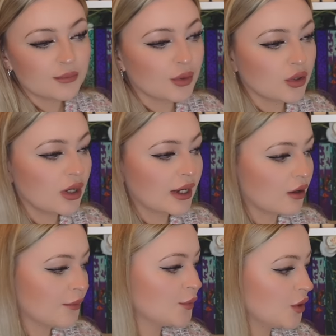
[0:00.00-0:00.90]
But I can't
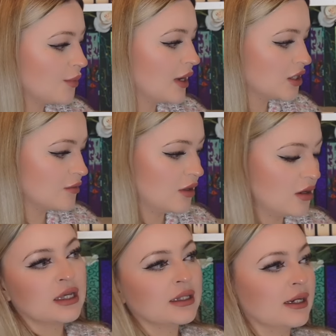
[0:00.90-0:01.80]
remember what page I'm on.
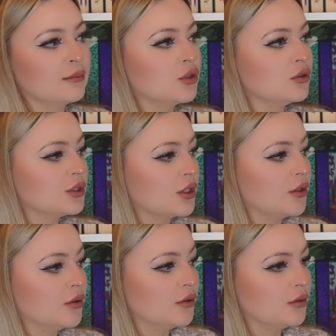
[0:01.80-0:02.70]
And then I'm
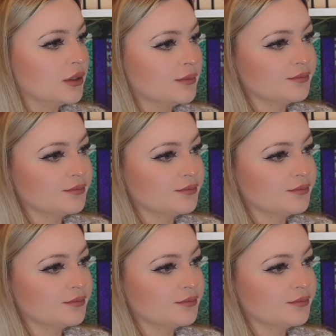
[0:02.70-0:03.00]
also